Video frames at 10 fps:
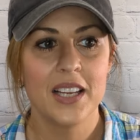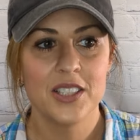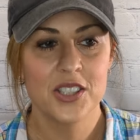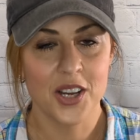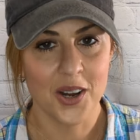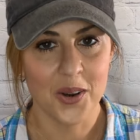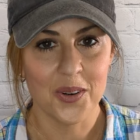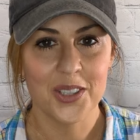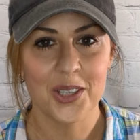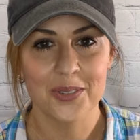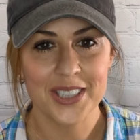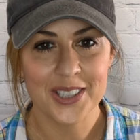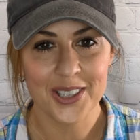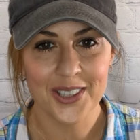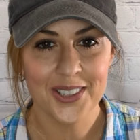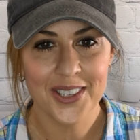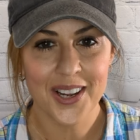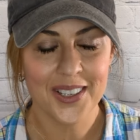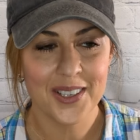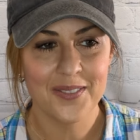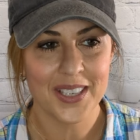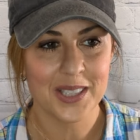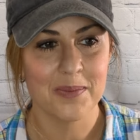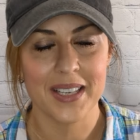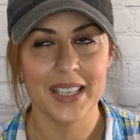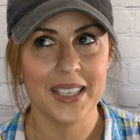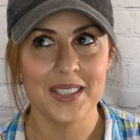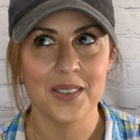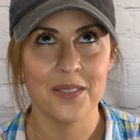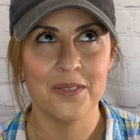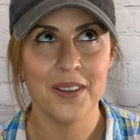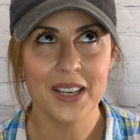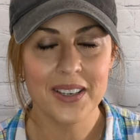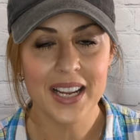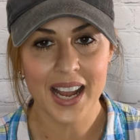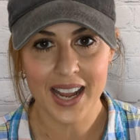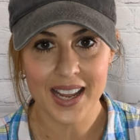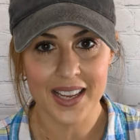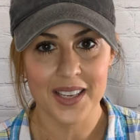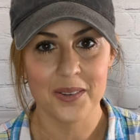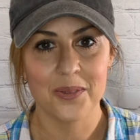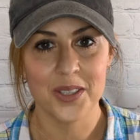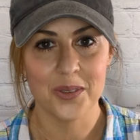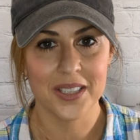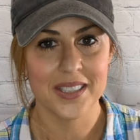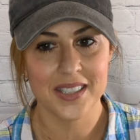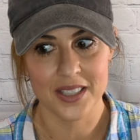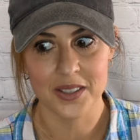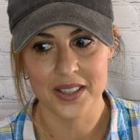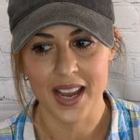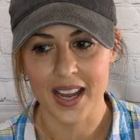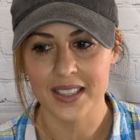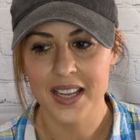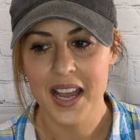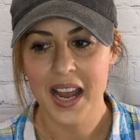So your return on investment is very high when you consider that.